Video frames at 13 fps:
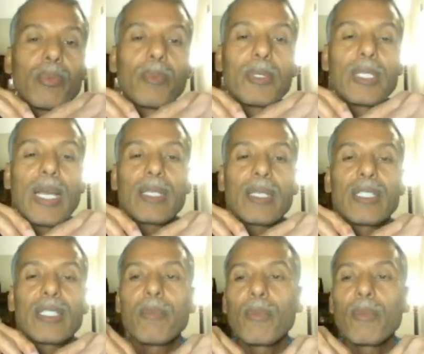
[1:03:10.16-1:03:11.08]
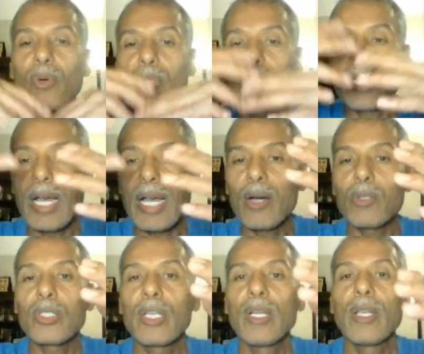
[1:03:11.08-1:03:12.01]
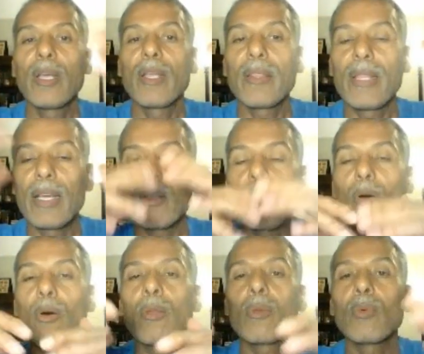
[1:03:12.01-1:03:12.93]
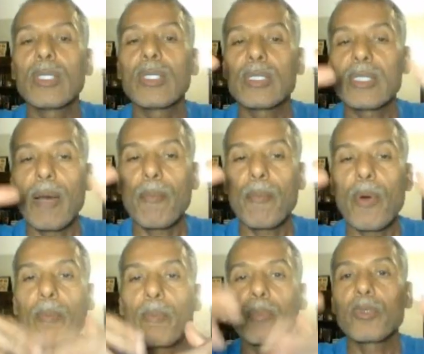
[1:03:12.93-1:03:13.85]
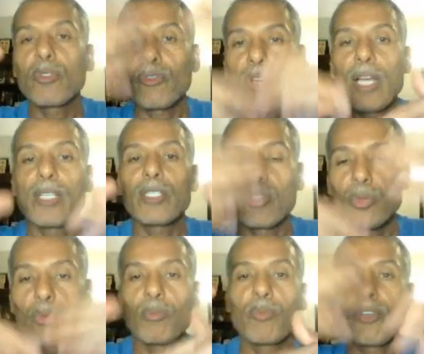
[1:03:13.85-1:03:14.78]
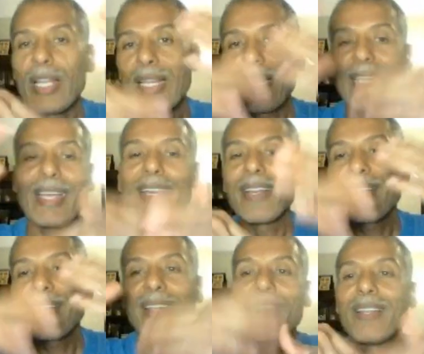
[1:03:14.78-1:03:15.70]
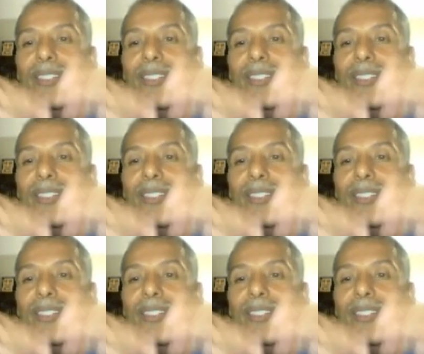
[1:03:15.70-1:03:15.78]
potassium goes out, then always that pump tries to bring in